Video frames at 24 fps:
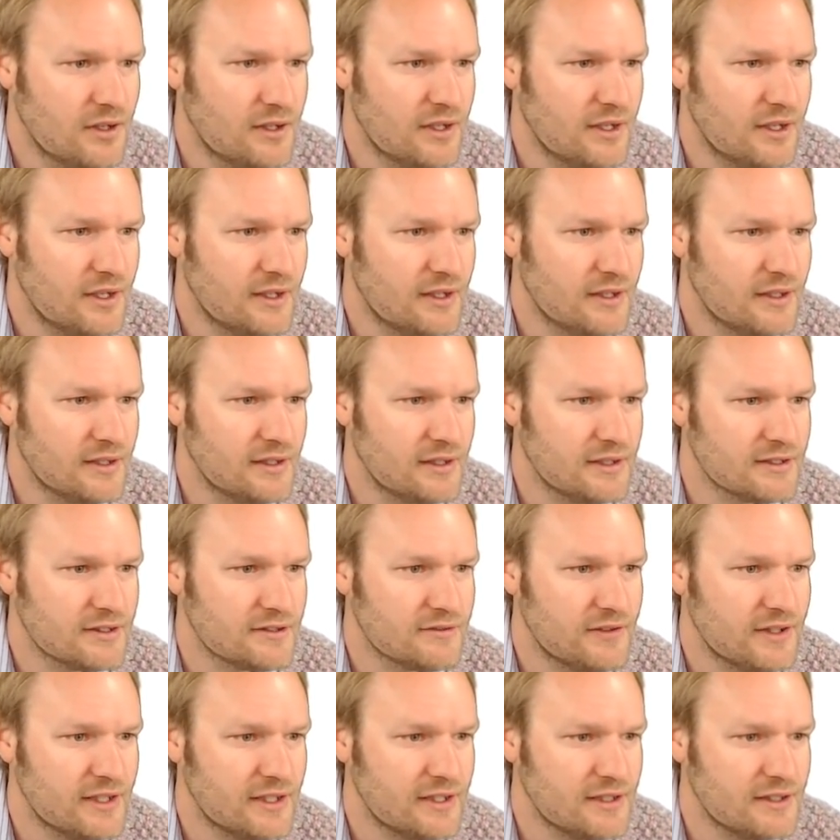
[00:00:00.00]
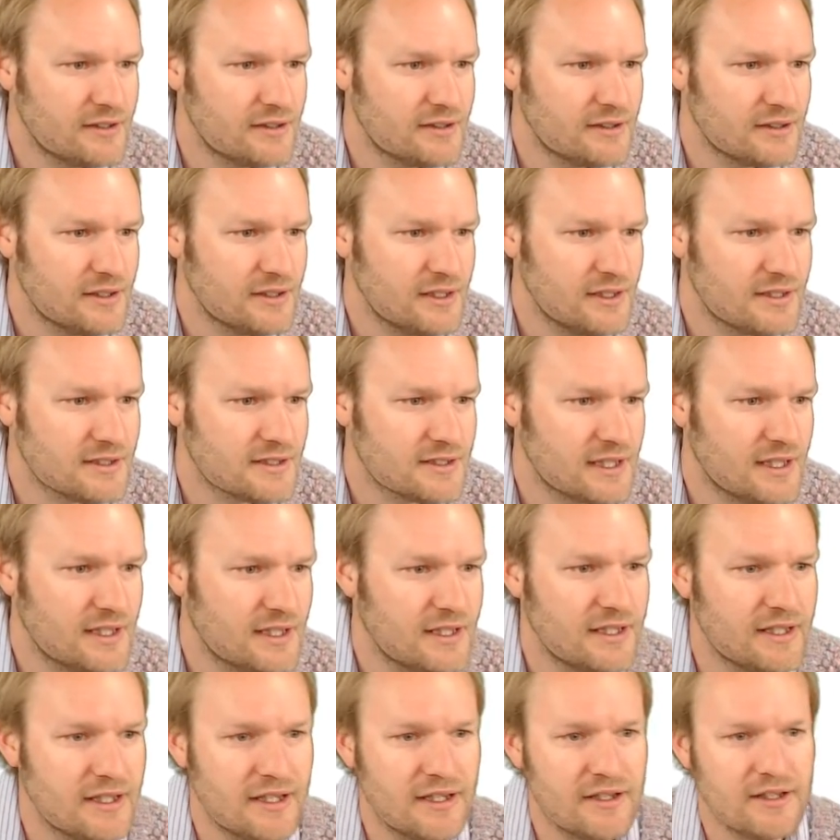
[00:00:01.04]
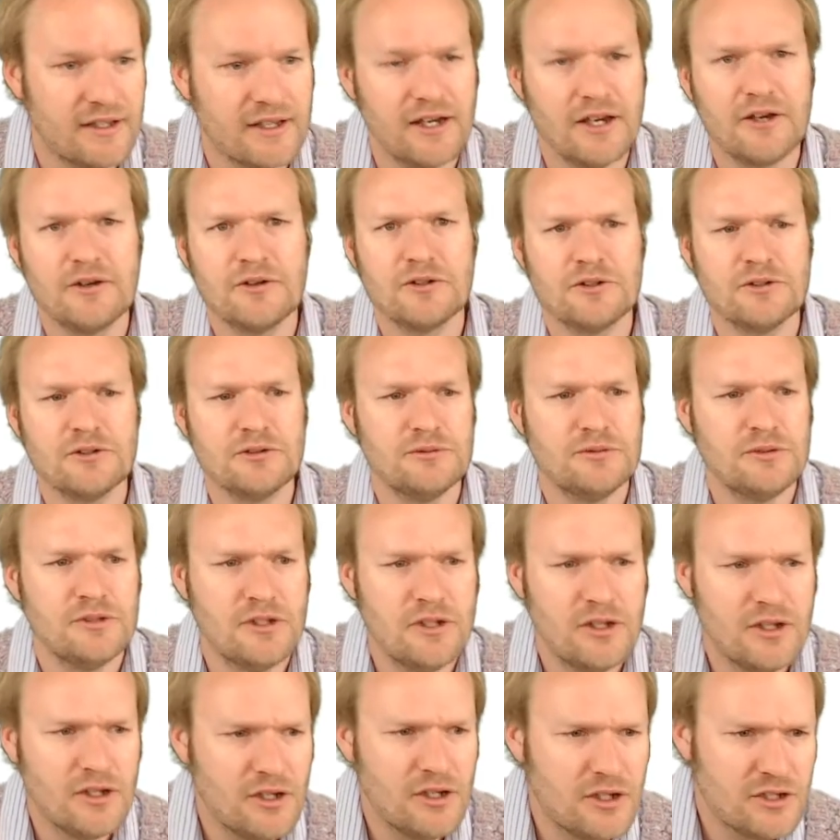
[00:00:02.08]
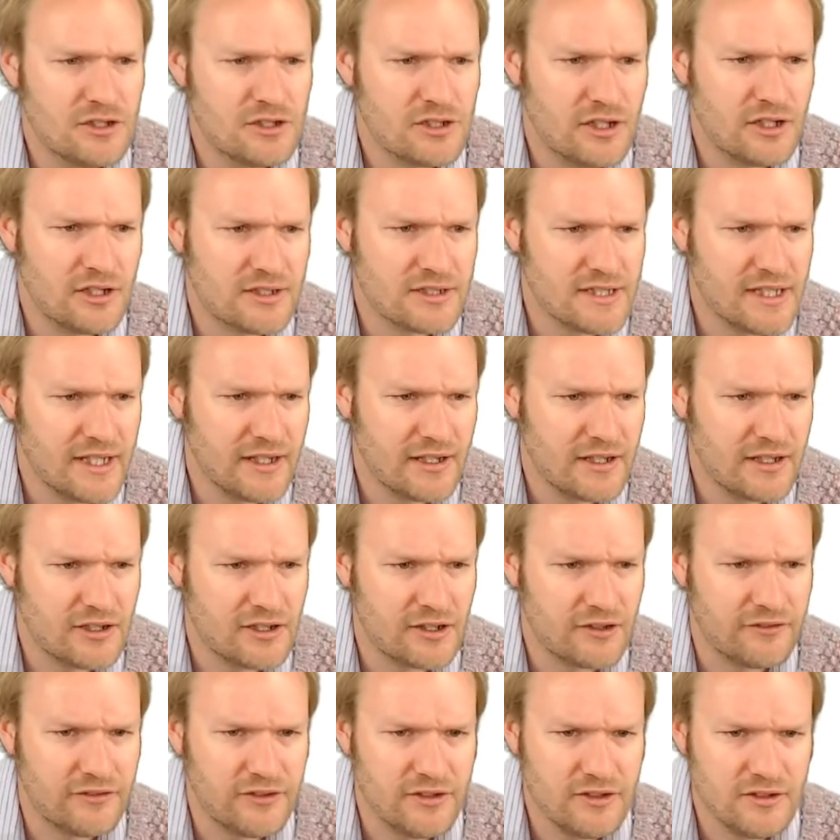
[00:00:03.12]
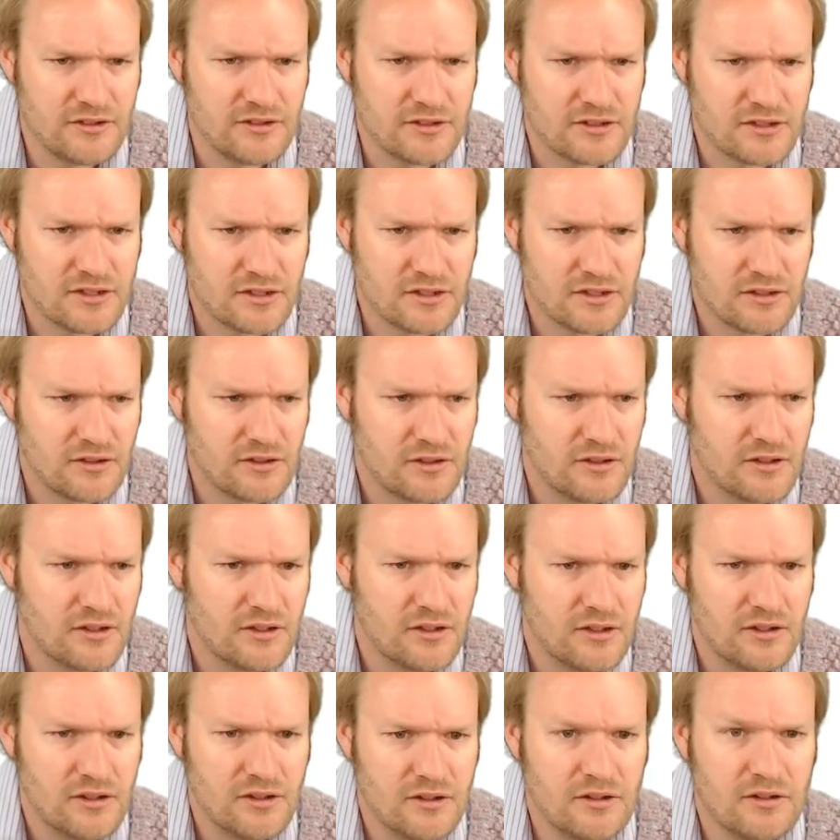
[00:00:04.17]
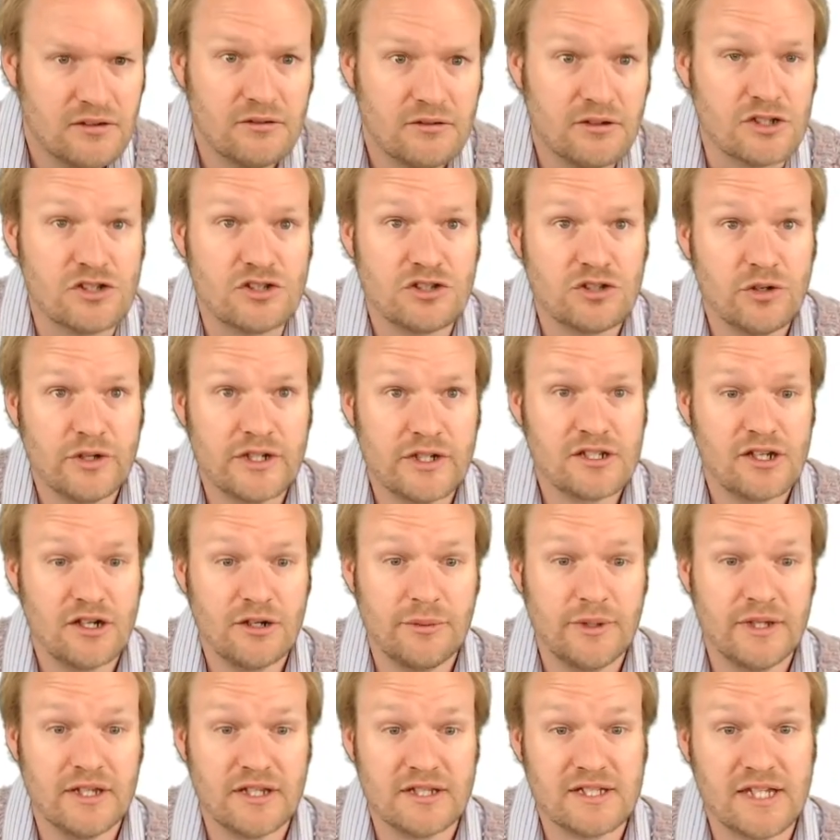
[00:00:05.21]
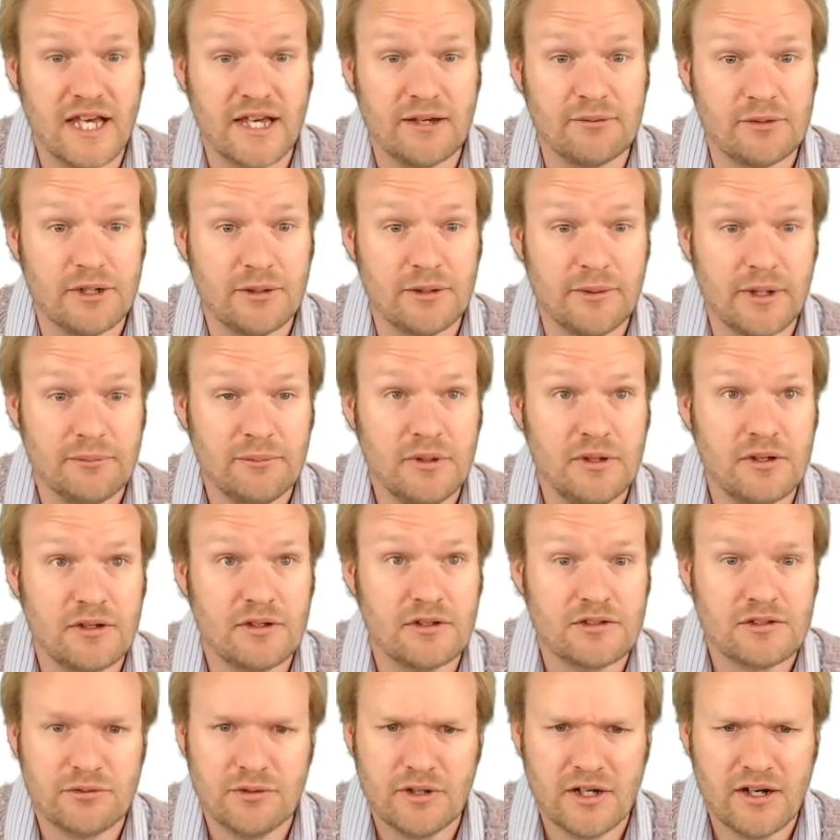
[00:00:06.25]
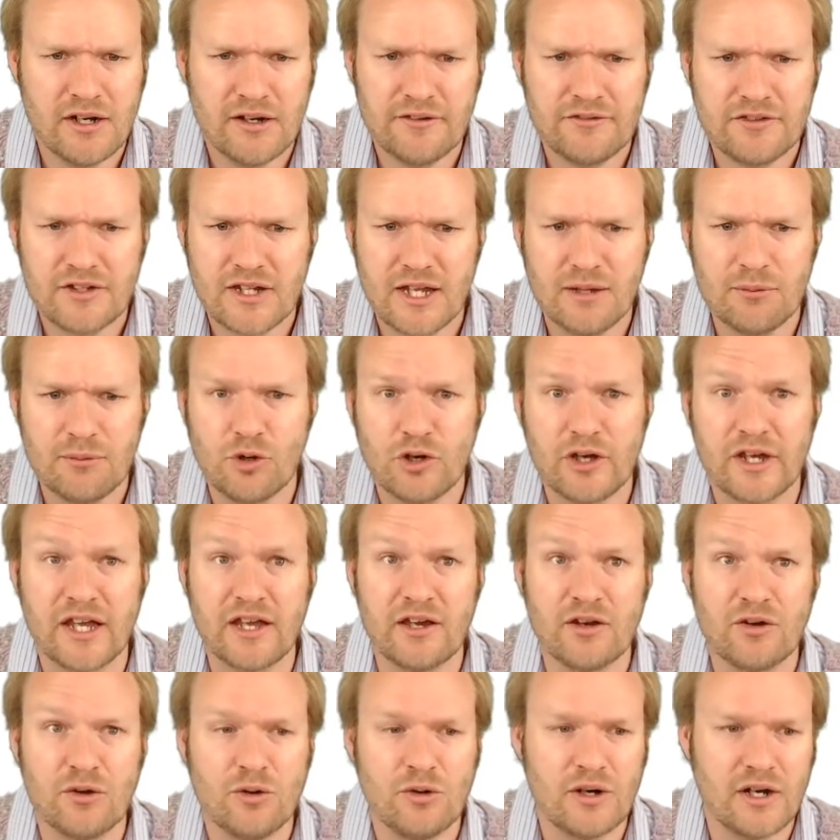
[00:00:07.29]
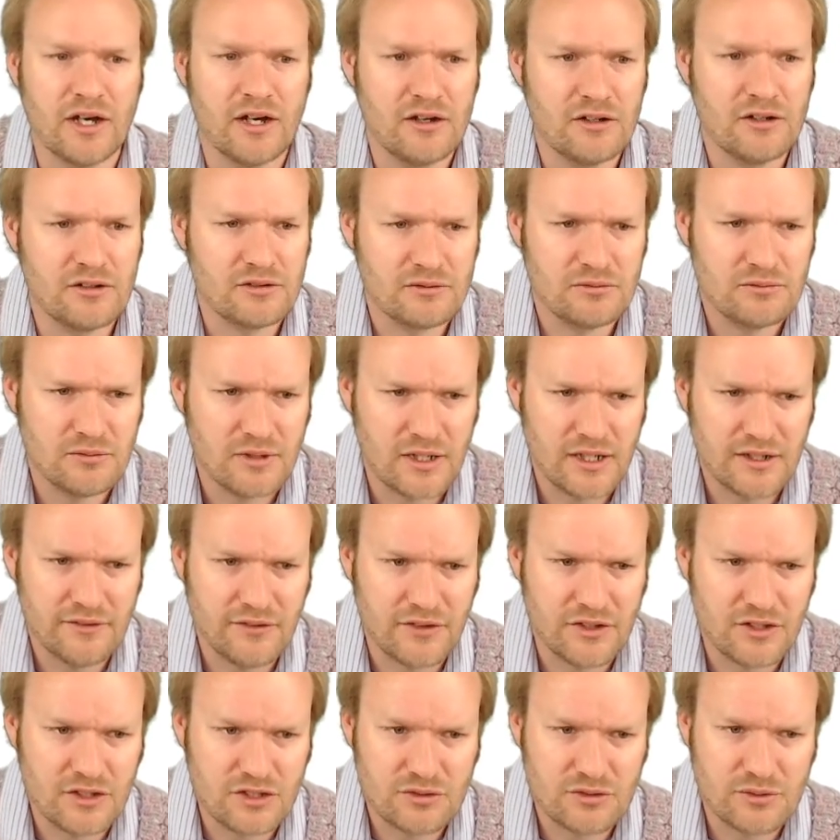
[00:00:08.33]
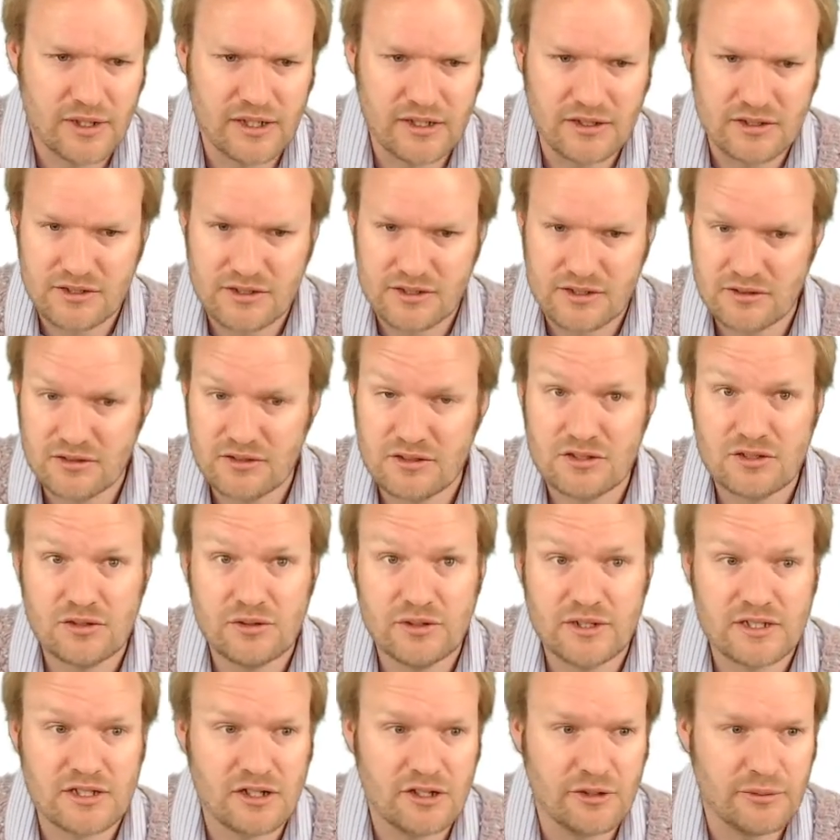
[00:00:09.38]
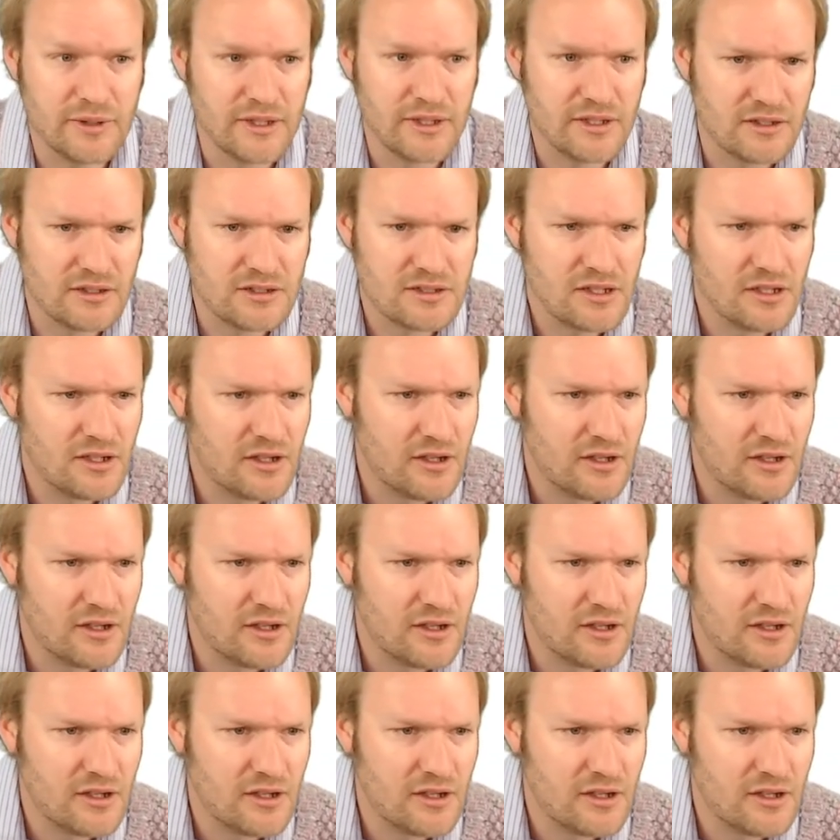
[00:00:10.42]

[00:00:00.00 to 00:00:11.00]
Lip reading: And let's find a nice color here, yellow. Cool. So our second difference, which is always going to be the same, remember? So we don't have to keep working it all out. Whatever this one is, it's always going to be this.